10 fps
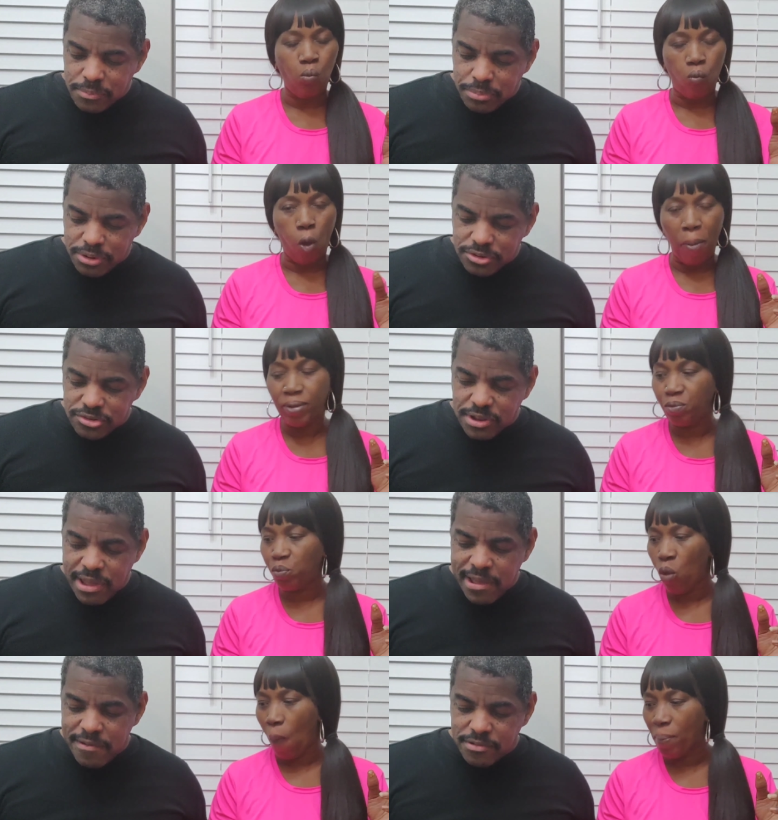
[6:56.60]
Speaker 1: You break this in
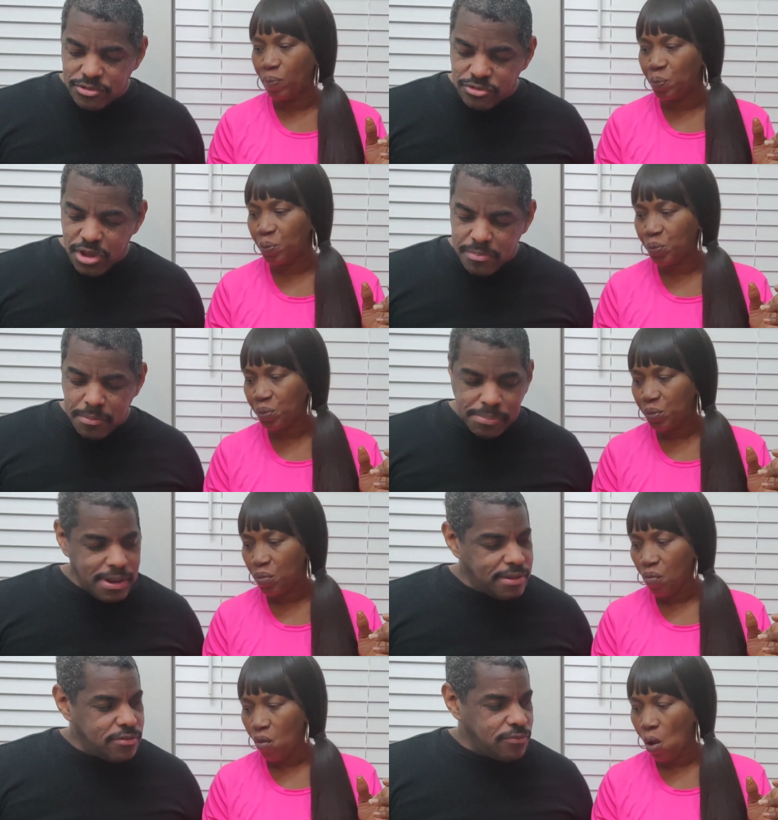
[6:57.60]
half because you didn't make
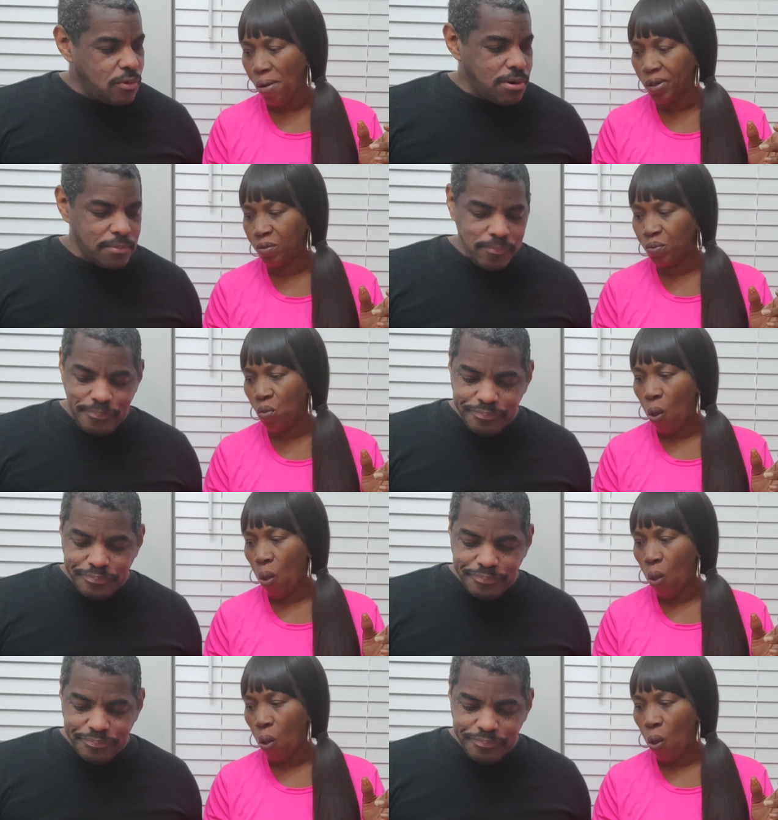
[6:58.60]
plastic part.